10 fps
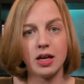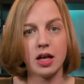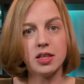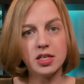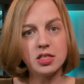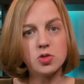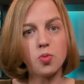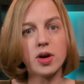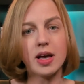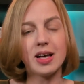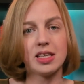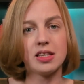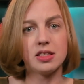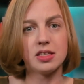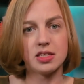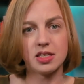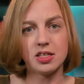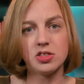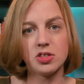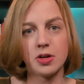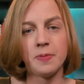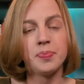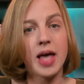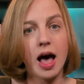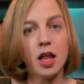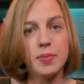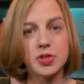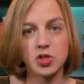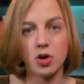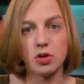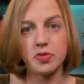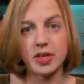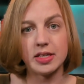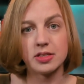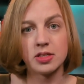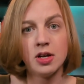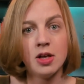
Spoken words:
And this is why I say that there's a sinister element to all of this.